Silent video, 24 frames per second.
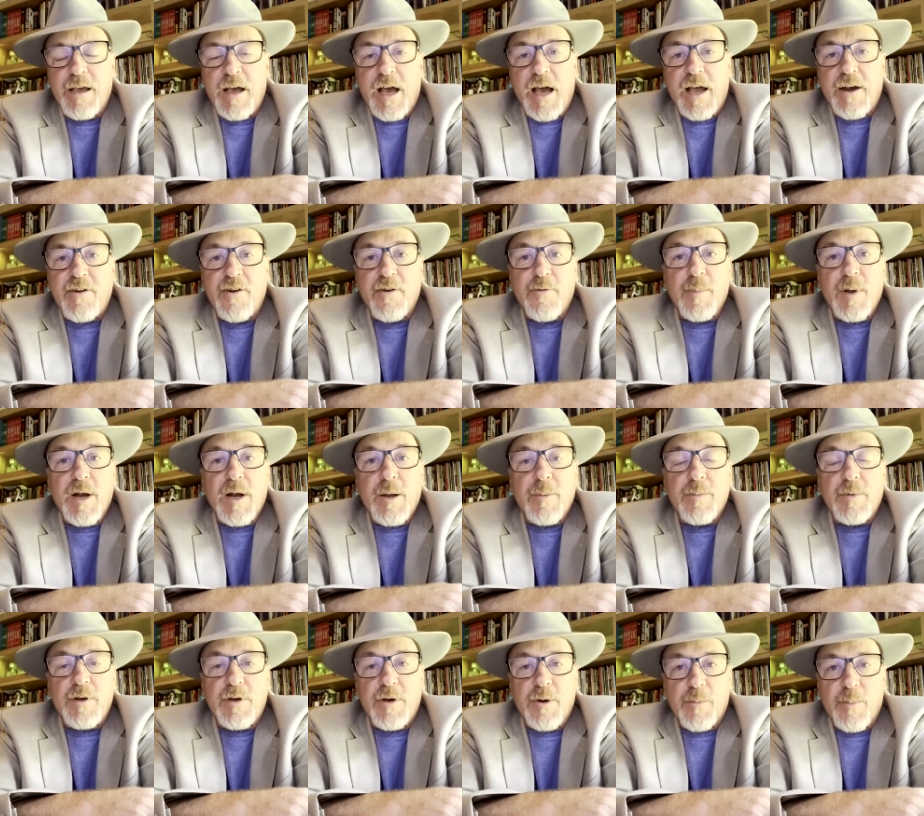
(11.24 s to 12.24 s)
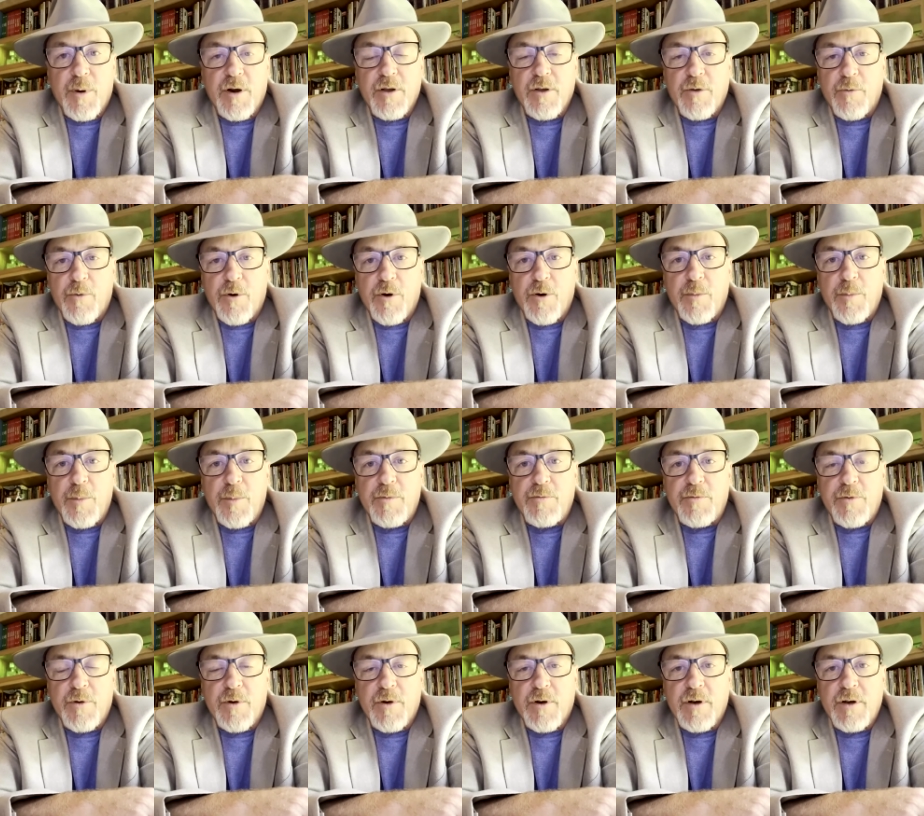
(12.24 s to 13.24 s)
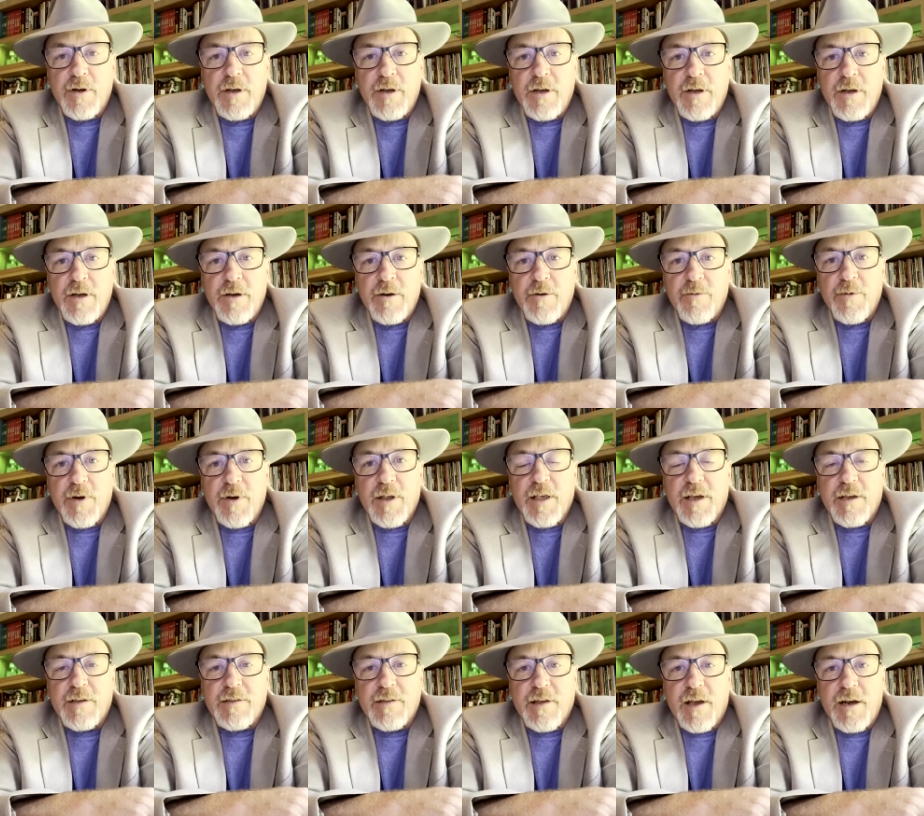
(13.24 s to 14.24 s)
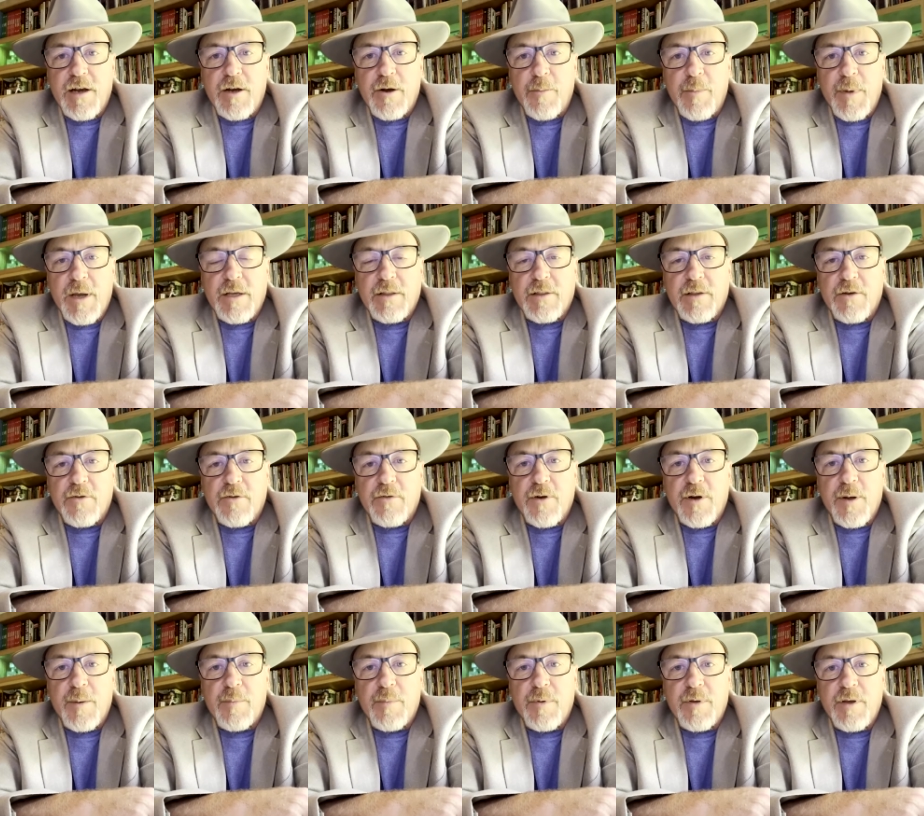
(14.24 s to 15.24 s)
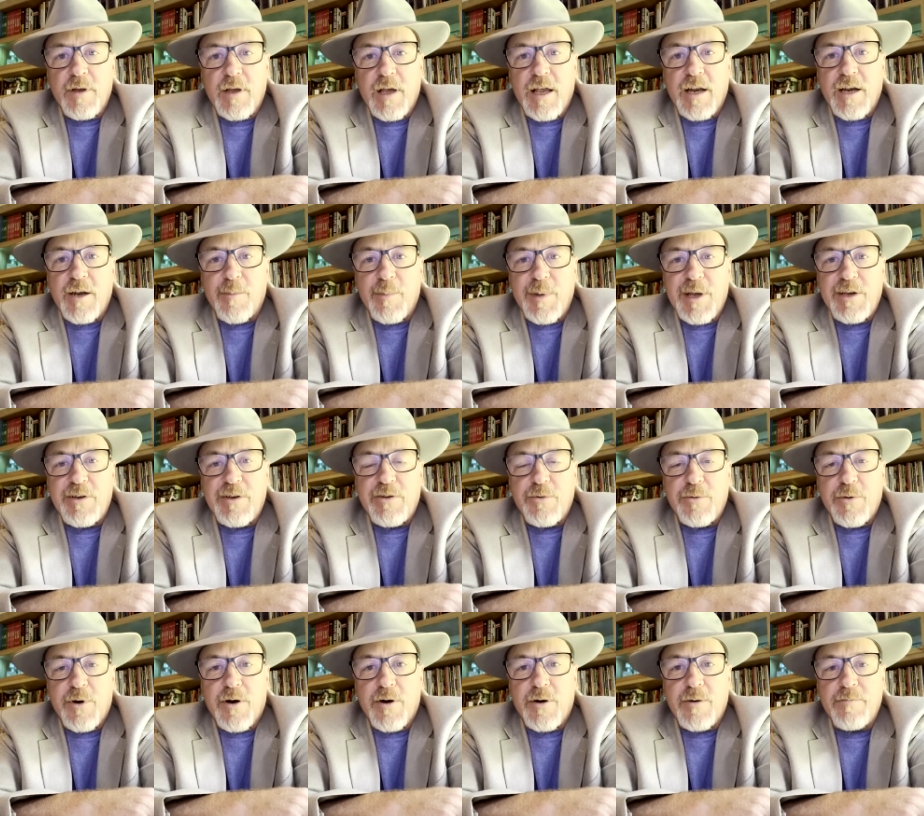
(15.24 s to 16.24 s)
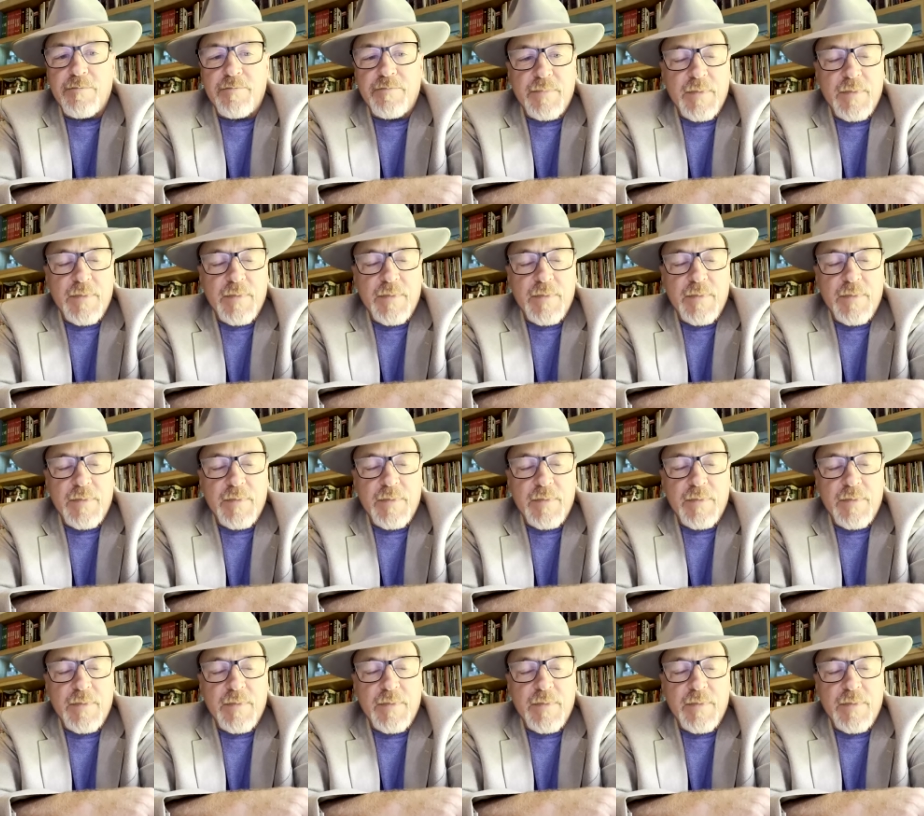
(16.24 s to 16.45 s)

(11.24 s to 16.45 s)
I've never been up to your part of the world before. Really excited to make the trip and to meet you all.